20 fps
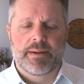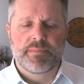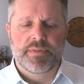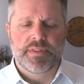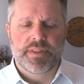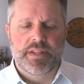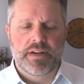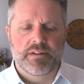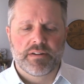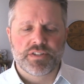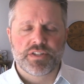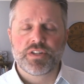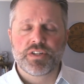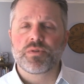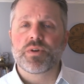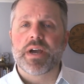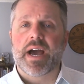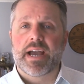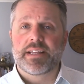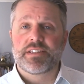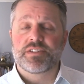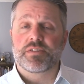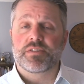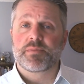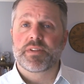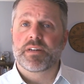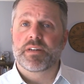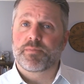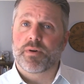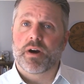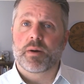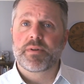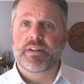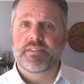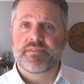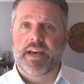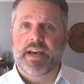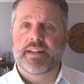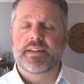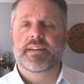There's new guidance from the Department
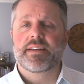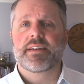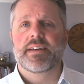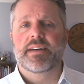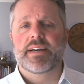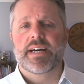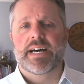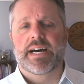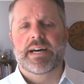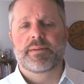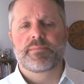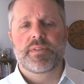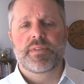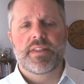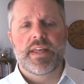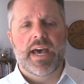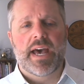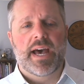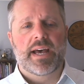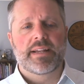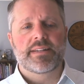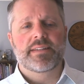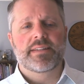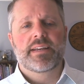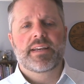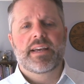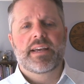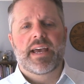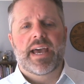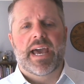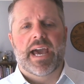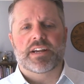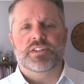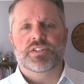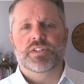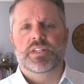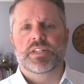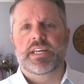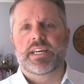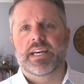of Ed that
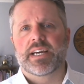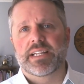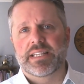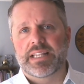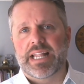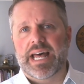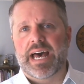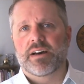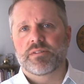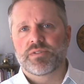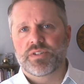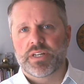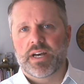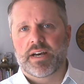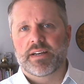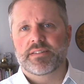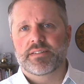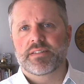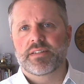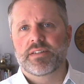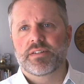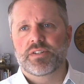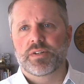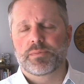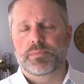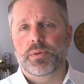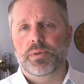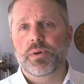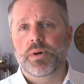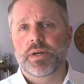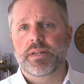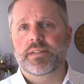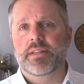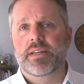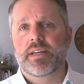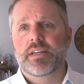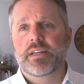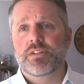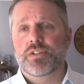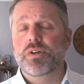actually allows us to put
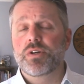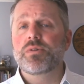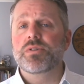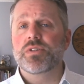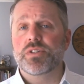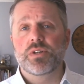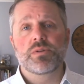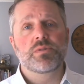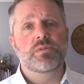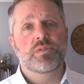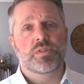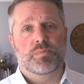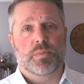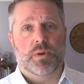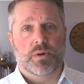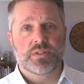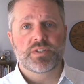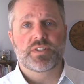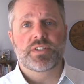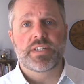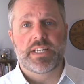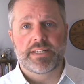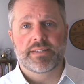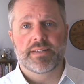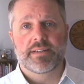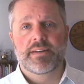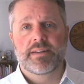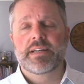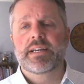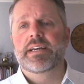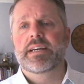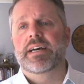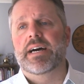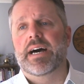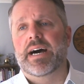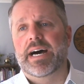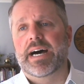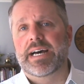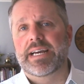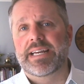2 students per seat,
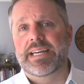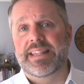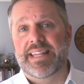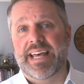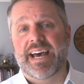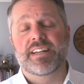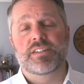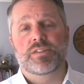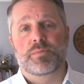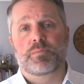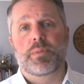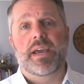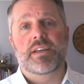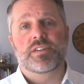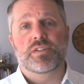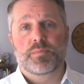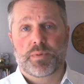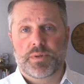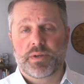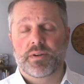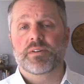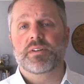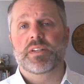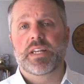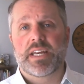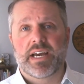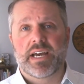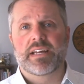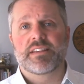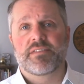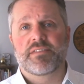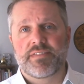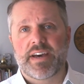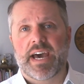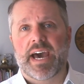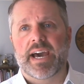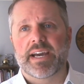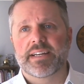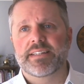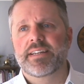and that is based purely on the
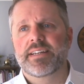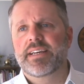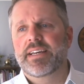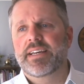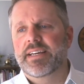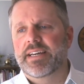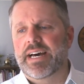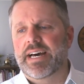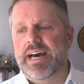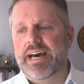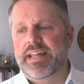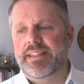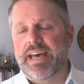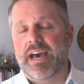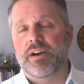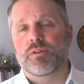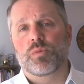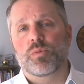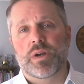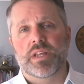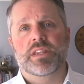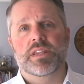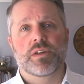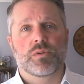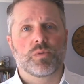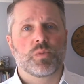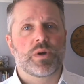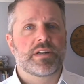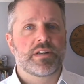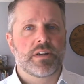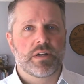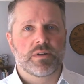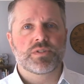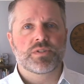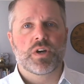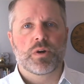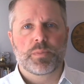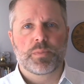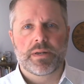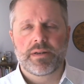fact that with the windows
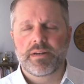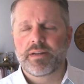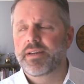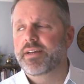open,